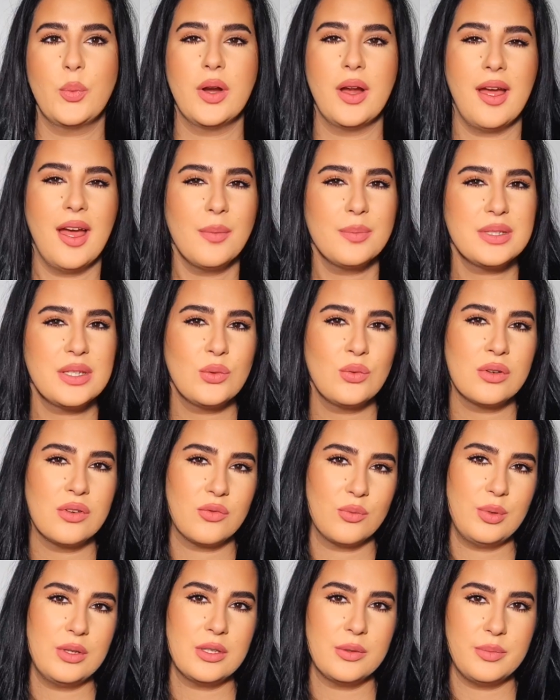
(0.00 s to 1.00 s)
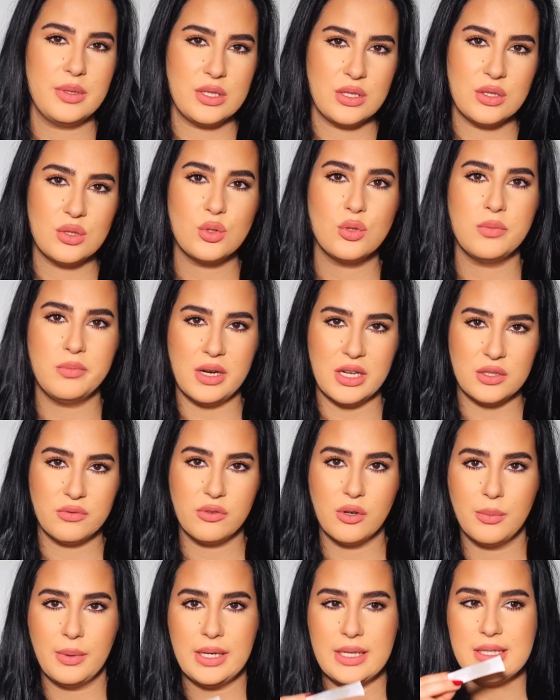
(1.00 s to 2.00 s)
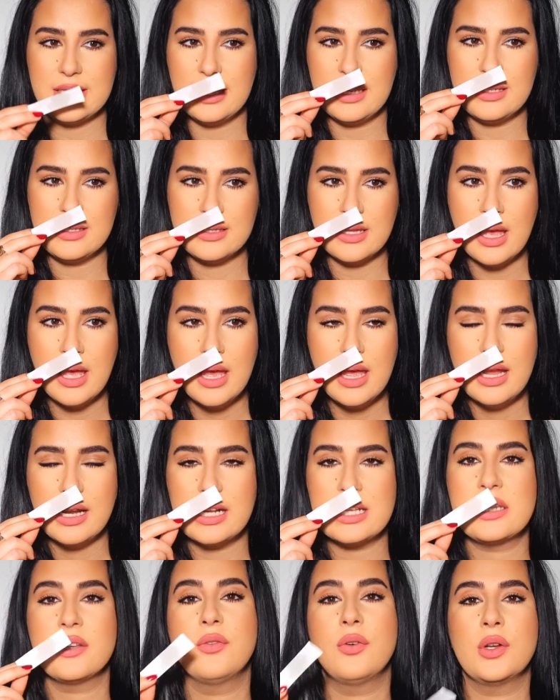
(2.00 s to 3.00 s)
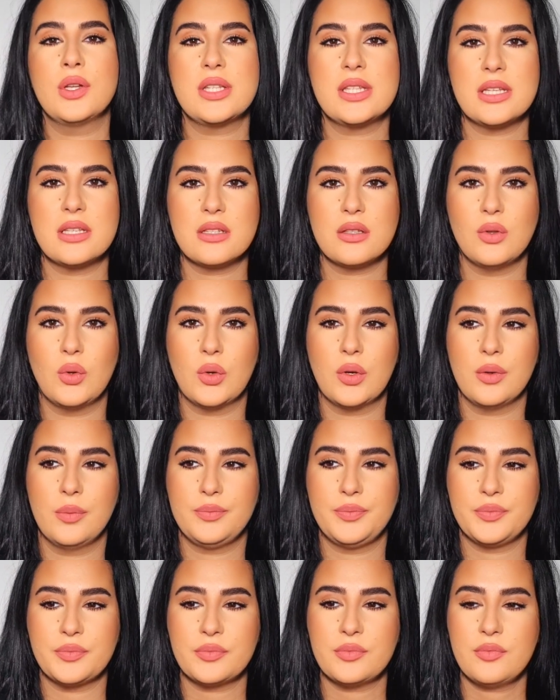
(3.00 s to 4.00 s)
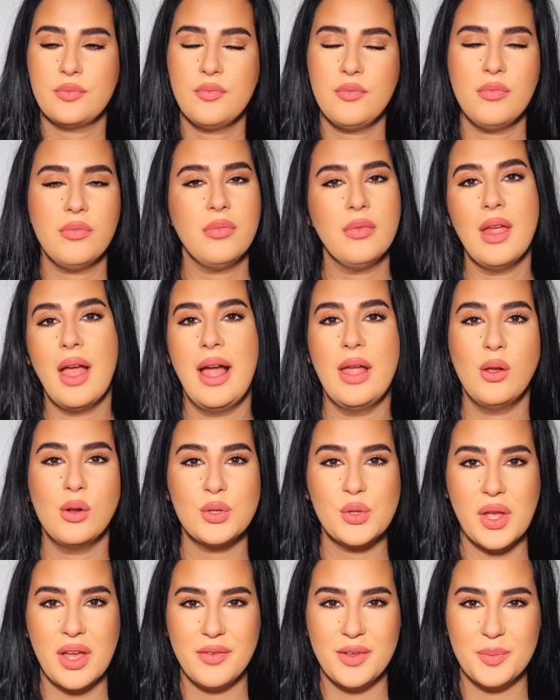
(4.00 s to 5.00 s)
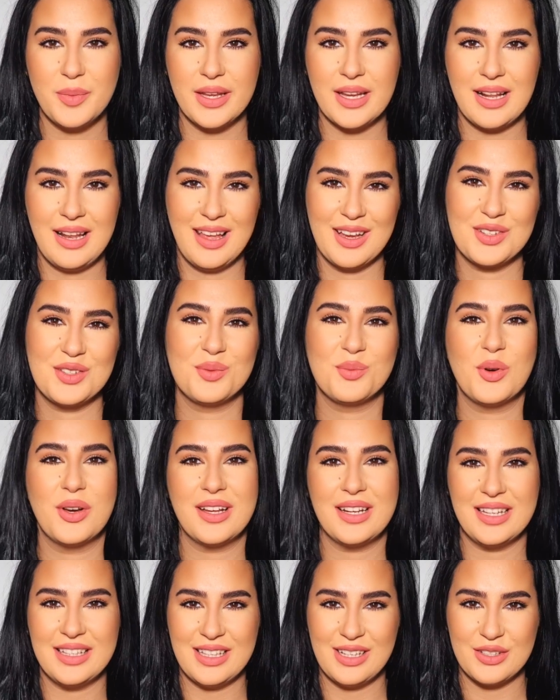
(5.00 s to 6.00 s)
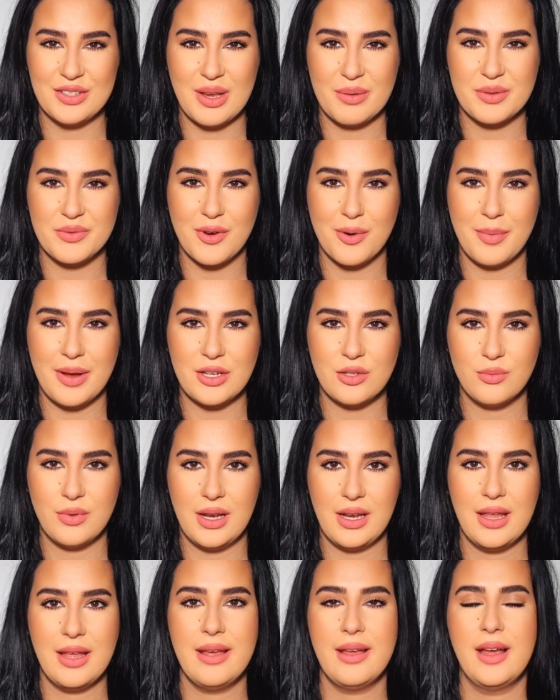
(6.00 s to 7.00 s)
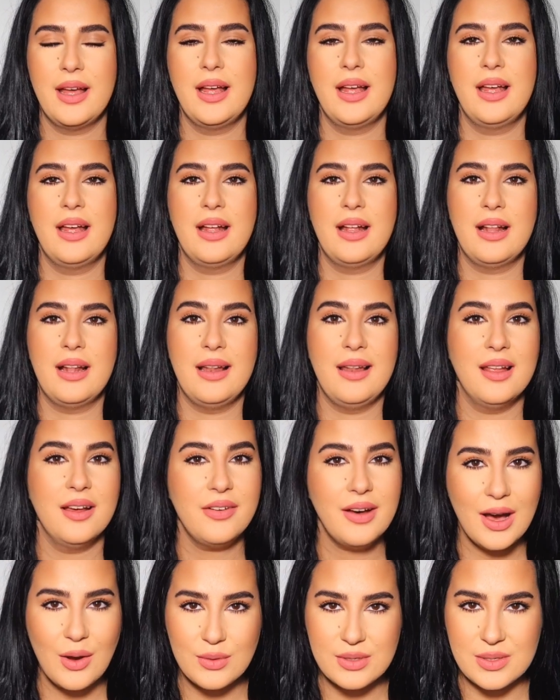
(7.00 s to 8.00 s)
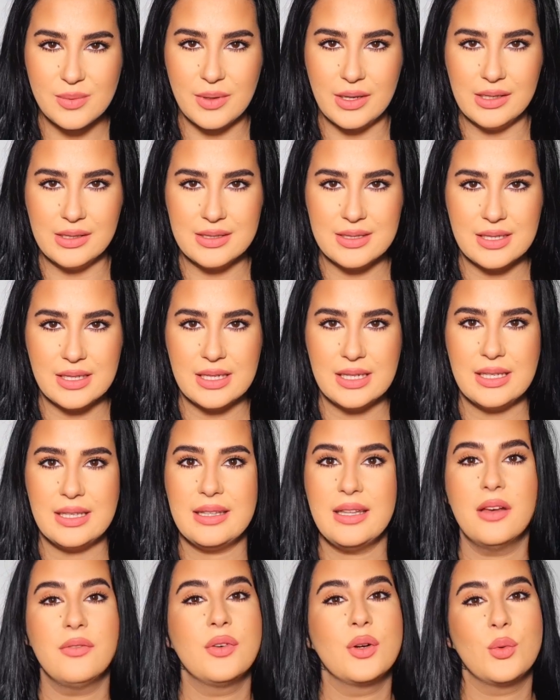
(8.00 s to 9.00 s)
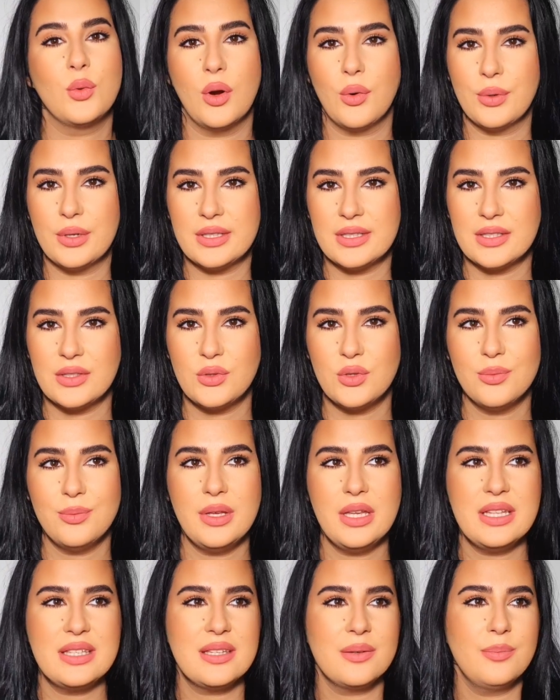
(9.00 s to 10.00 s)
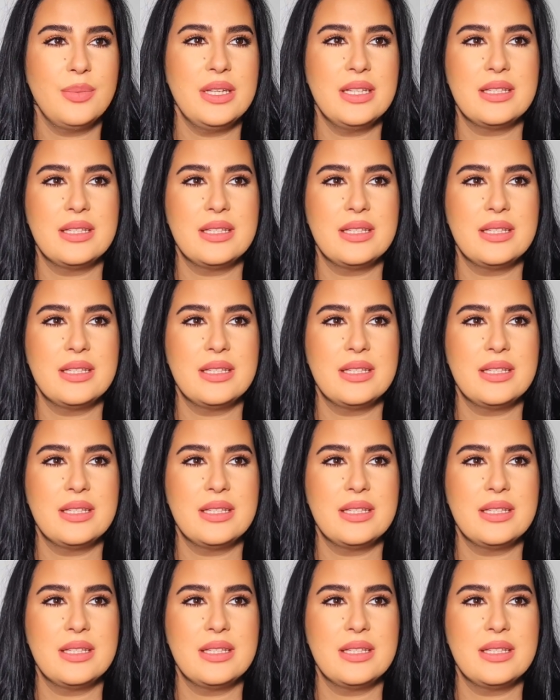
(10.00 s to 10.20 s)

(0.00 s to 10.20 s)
perhaps it would have been a bit too much for my taste. Because, for instance, look, I also have in my collection Mukhallat from Ajmal. Love how it smells. Never worried. To me, it's a